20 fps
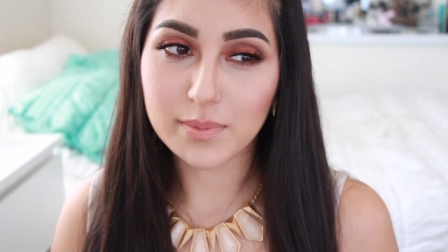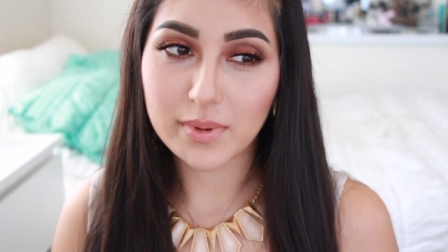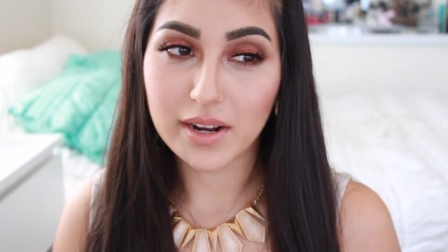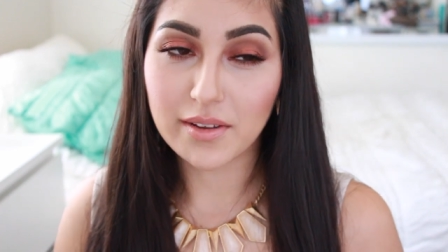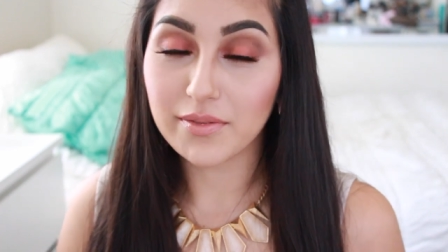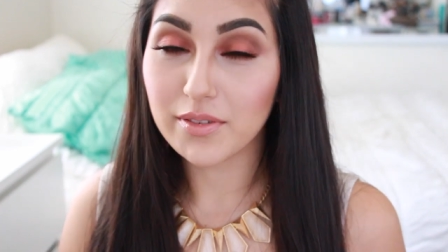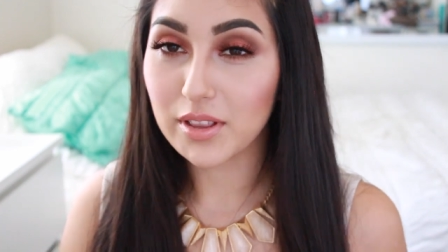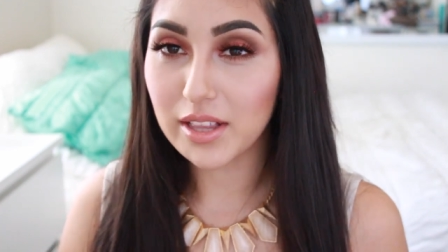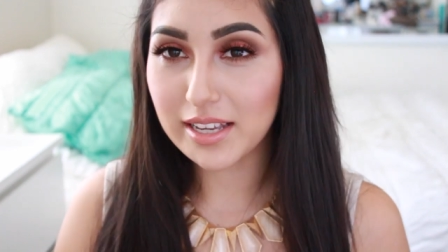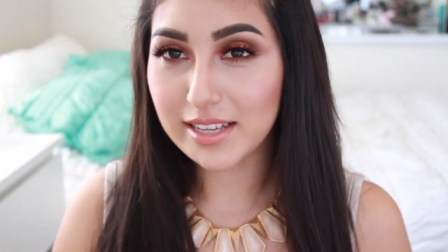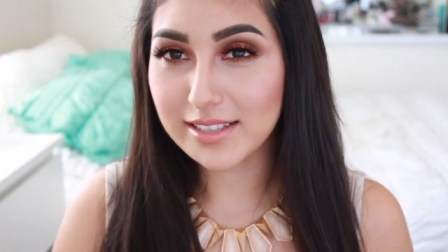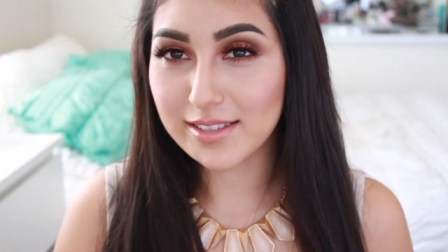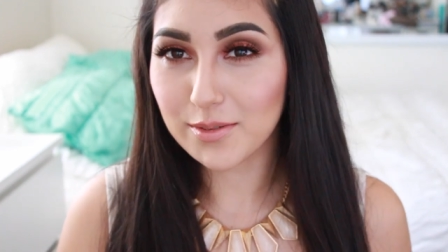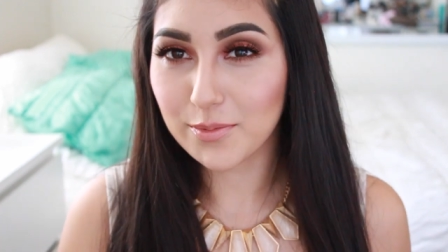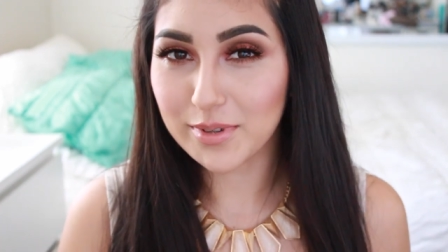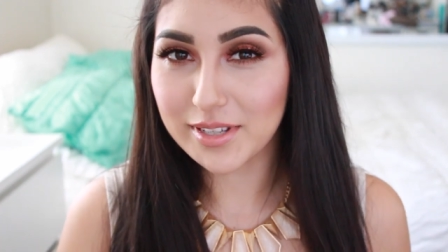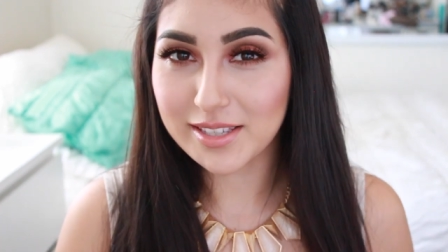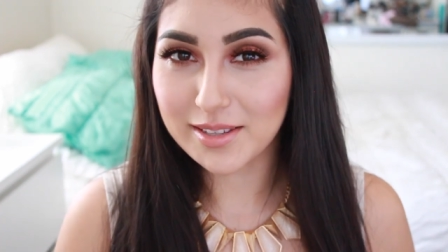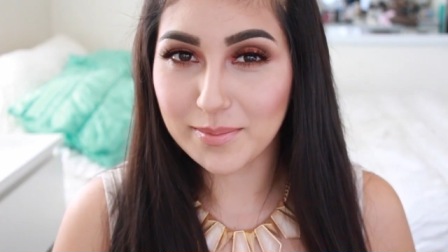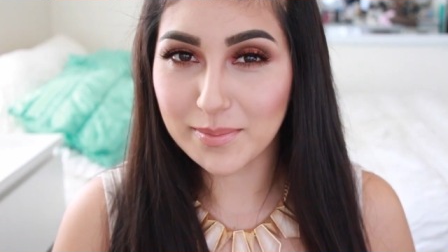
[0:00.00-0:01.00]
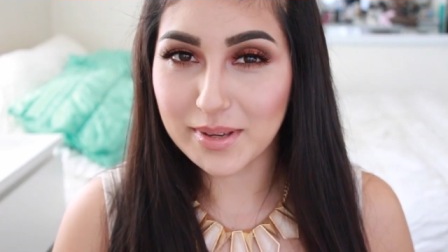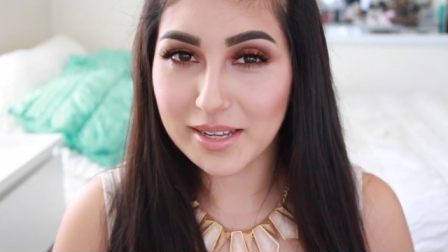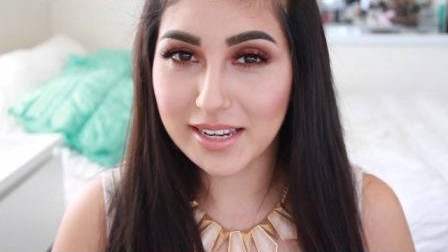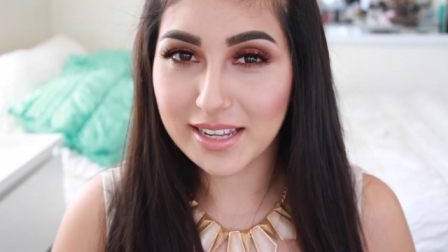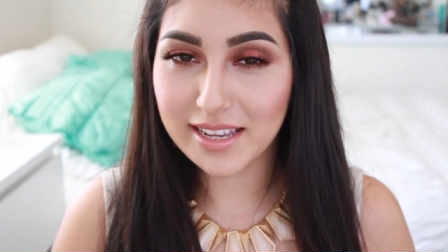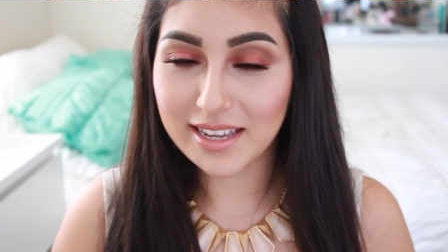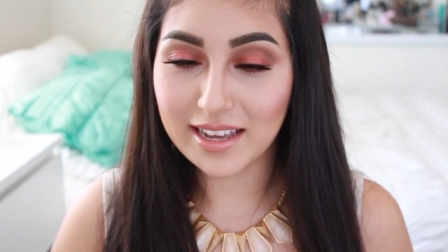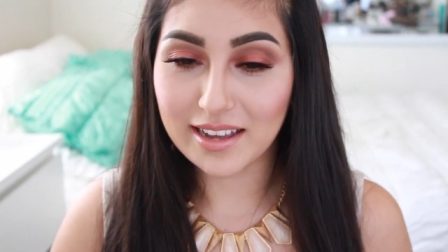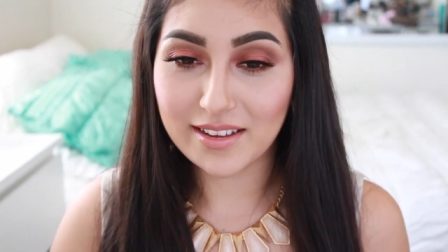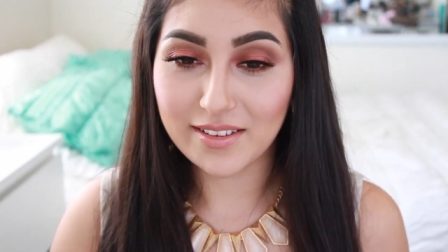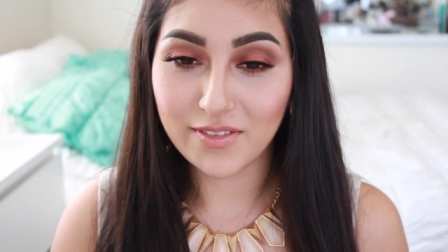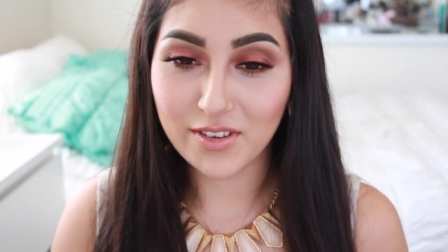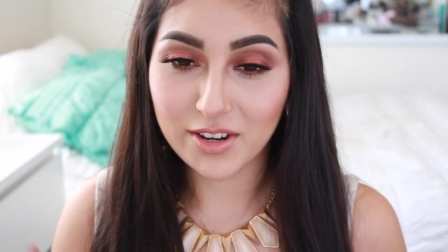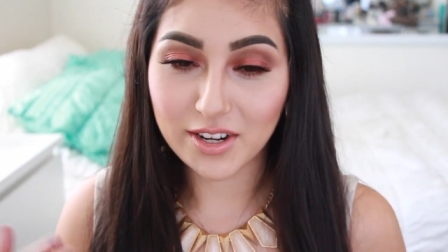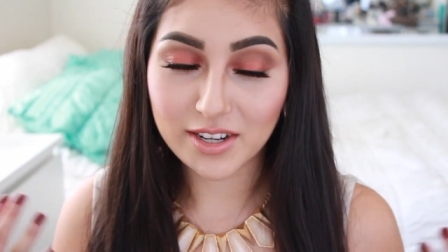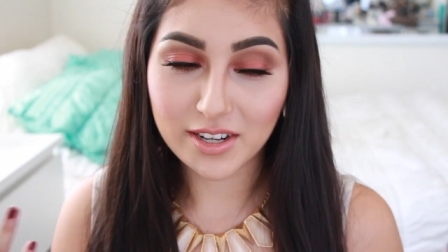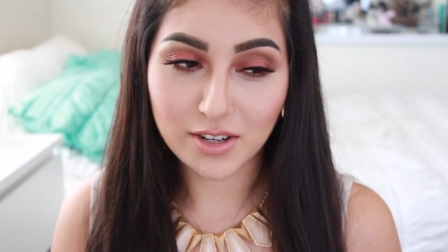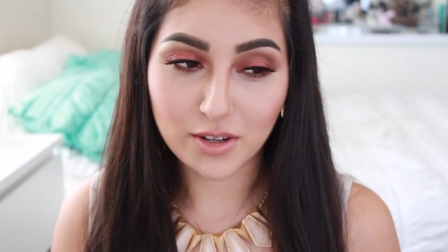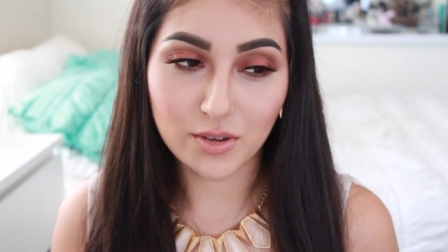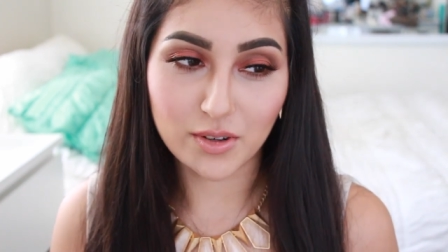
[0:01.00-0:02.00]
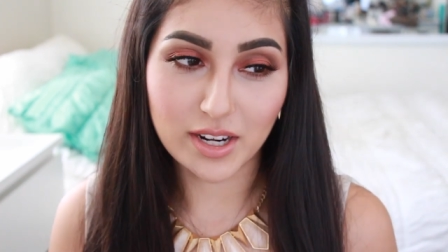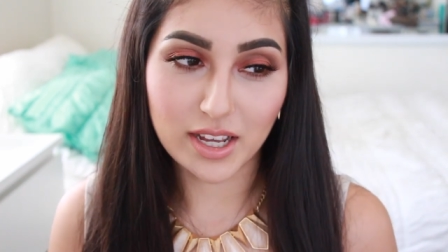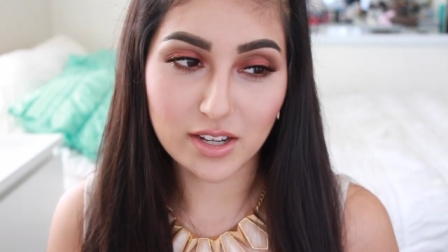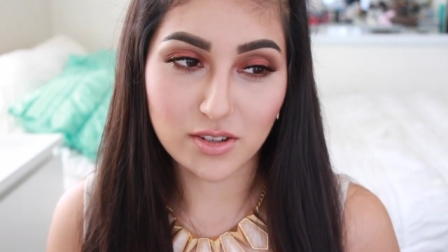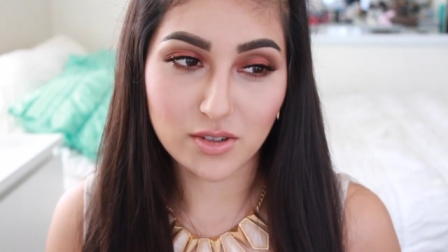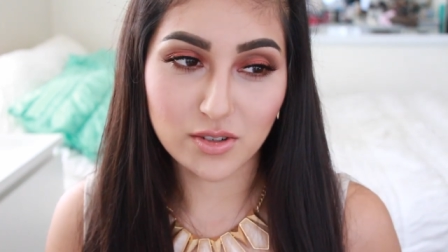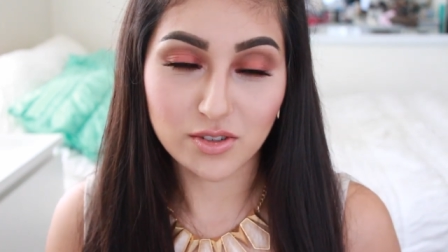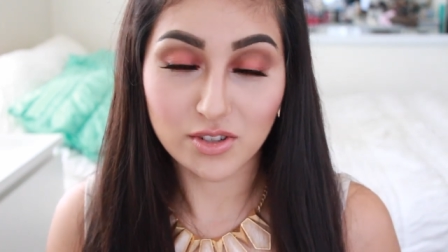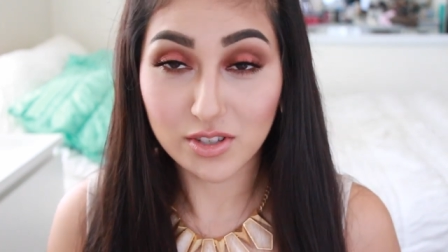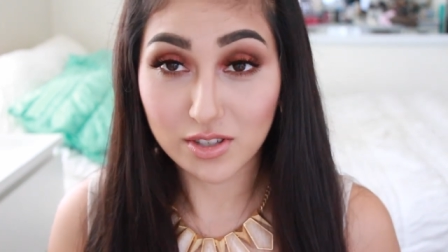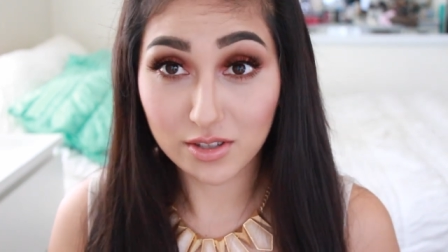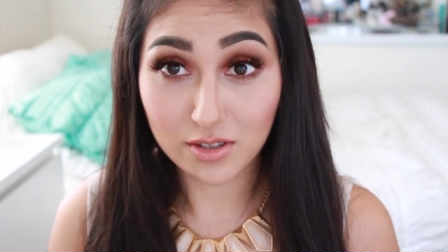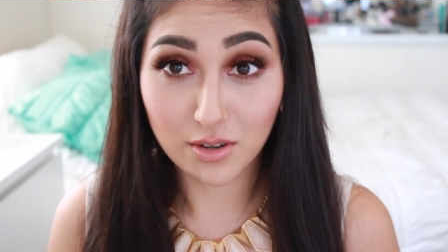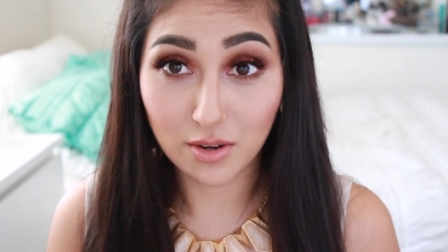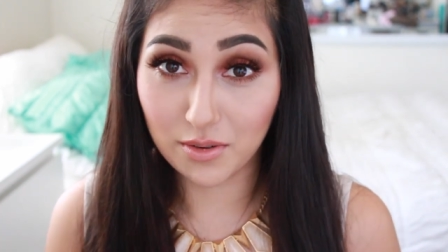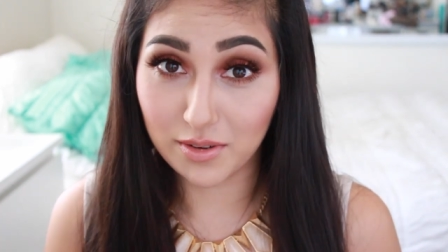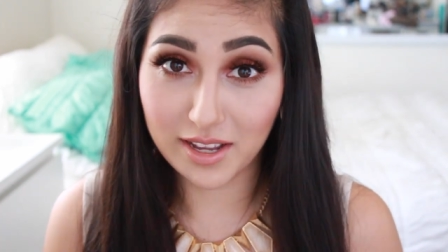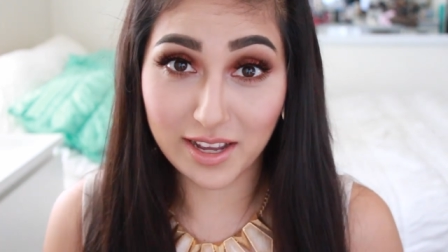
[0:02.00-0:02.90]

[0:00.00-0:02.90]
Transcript: but I feel like it's a waste of money. If you're gonna go natural, just go